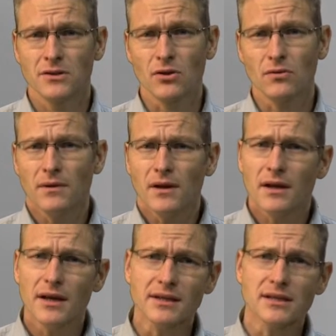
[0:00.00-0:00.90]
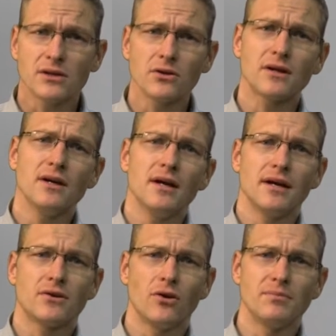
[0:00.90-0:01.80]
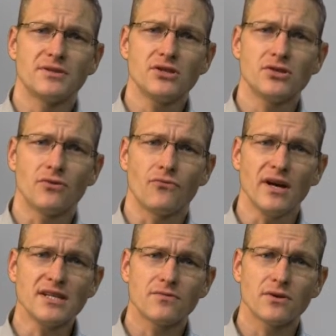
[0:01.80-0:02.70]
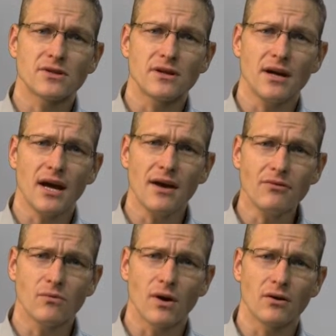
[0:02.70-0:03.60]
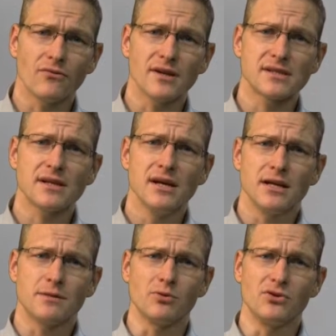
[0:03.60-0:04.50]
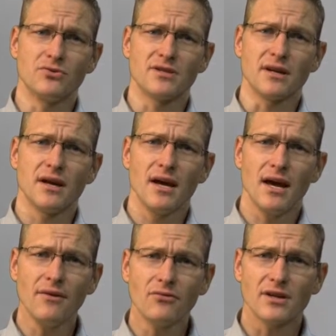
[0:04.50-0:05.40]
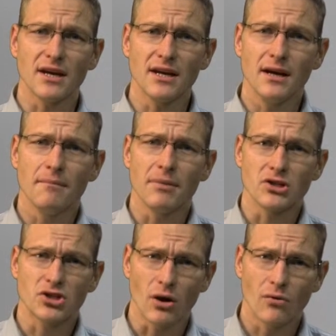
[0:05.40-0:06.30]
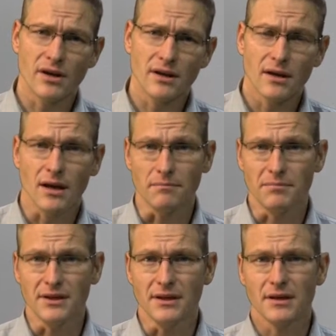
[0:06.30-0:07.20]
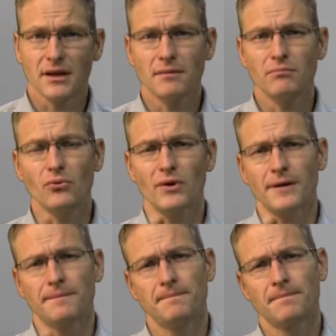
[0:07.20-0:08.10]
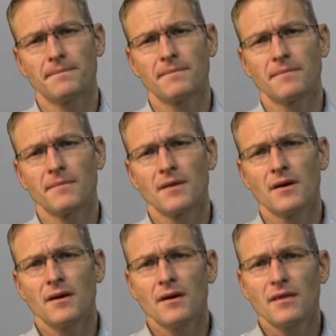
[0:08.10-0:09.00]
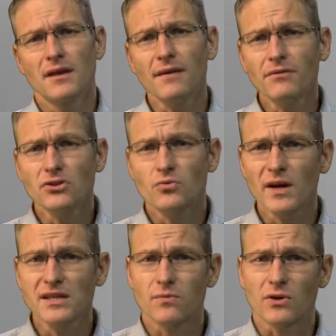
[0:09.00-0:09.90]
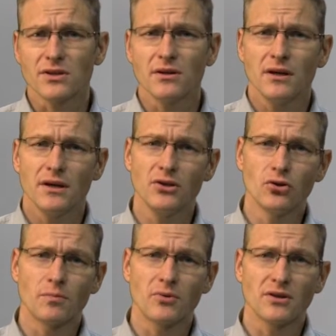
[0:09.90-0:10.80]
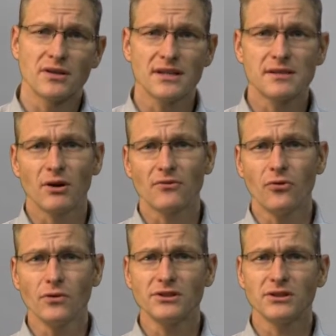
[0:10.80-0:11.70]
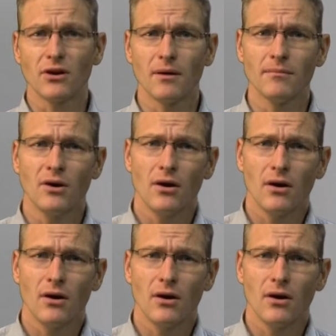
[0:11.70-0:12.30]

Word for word: So let us look at the composition of wastewater every one of us is producing every day by showering and peeing and pooing. The average wastewater in Europe contains about 14 gram